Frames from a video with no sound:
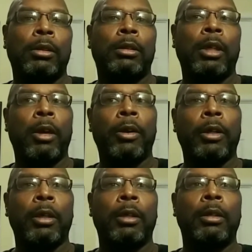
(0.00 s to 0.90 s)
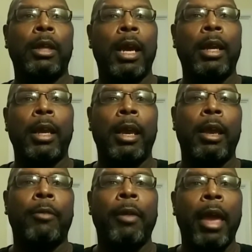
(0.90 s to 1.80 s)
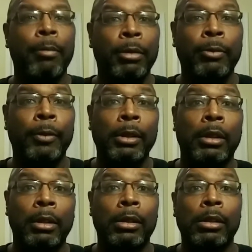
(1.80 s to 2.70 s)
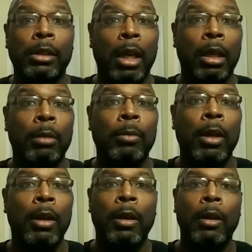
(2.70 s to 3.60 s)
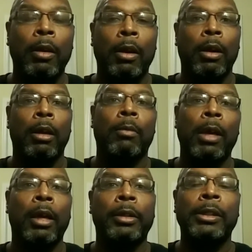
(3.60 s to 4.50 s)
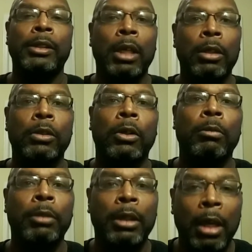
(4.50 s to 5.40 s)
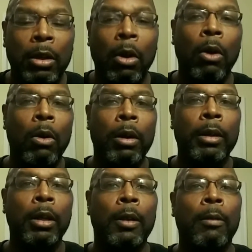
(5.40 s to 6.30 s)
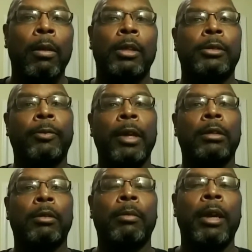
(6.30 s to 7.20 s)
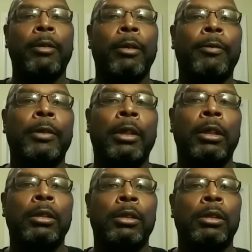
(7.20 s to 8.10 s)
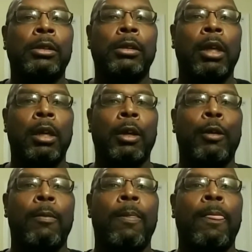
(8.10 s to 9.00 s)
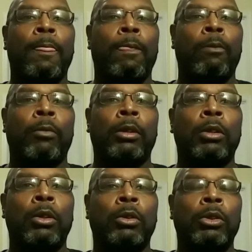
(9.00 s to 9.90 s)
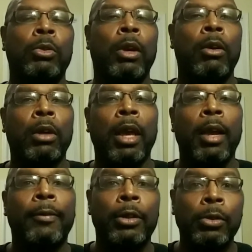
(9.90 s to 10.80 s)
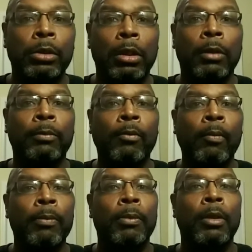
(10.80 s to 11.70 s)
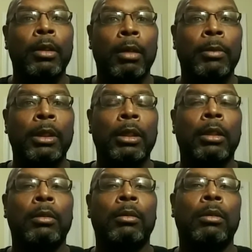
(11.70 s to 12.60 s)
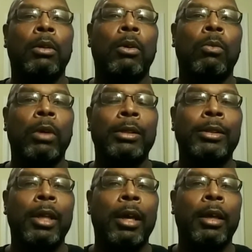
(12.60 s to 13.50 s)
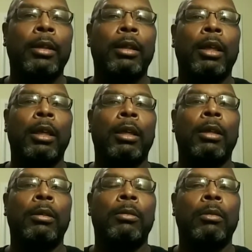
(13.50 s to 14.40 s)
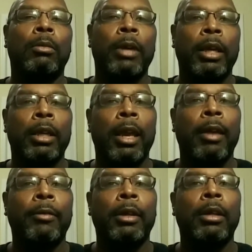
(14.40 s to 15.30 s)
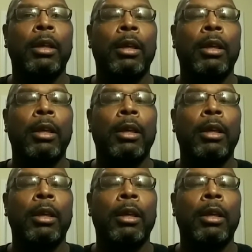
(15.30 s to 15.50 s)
Derek not have happy feet in this game. I understand it's going to be kind of hard because the fact of the matter of it is you're going to have Houston coming in on one side and wreaking havoc.